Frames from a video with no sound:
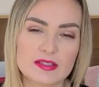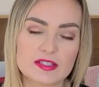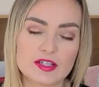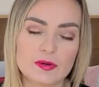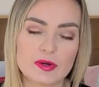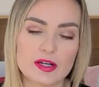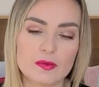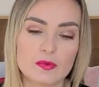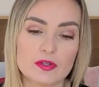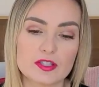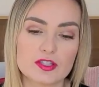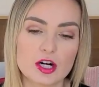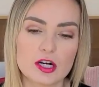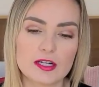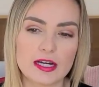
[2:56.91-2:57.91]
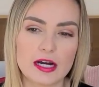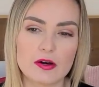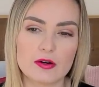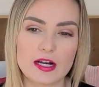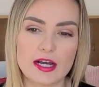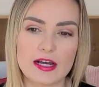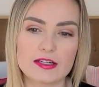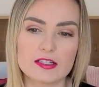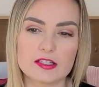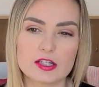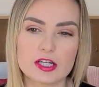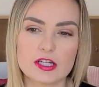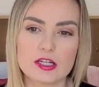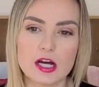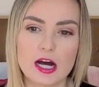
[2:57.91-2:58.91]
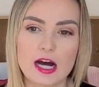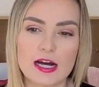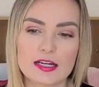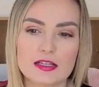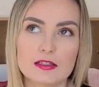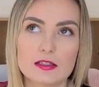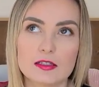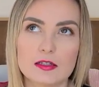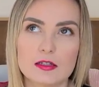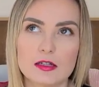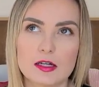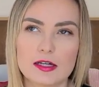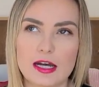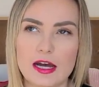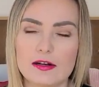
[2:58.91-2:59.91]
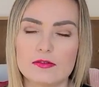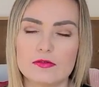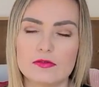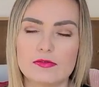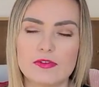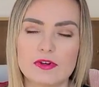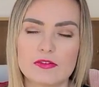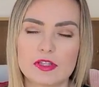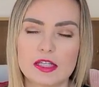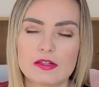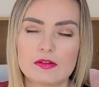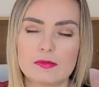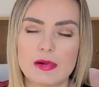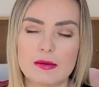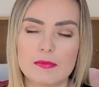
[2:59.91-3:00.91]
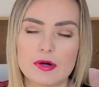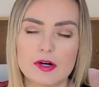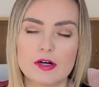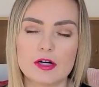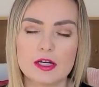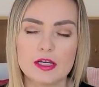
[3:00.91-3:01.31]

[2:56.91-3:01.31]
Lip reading: So it was dark out. And I can, again, vividly remember